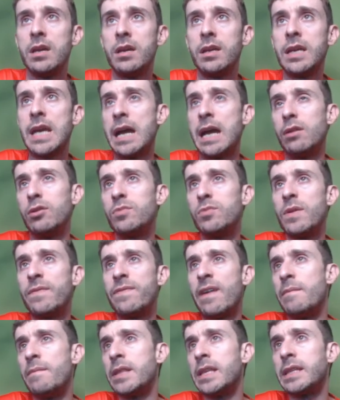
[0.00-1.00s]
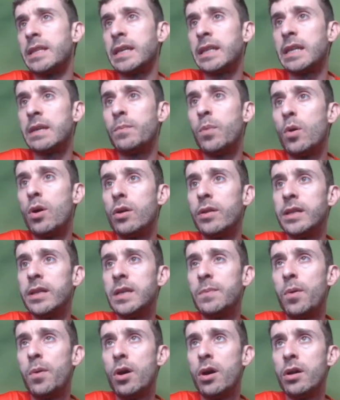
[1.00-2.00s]
Yeah, I lose b5, but I take the
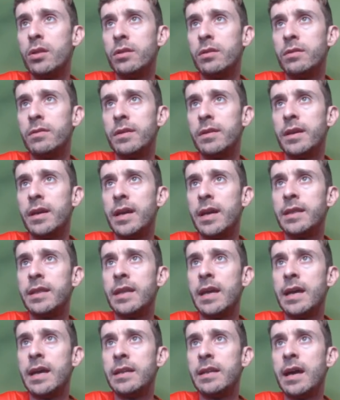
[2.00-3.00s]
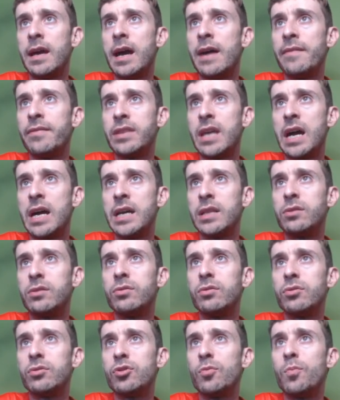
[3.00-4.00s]
d pawn, and then I have time
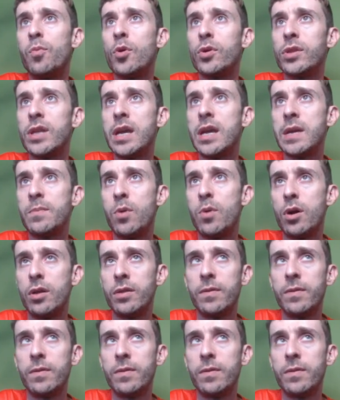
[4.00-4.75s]
to support the a pawn.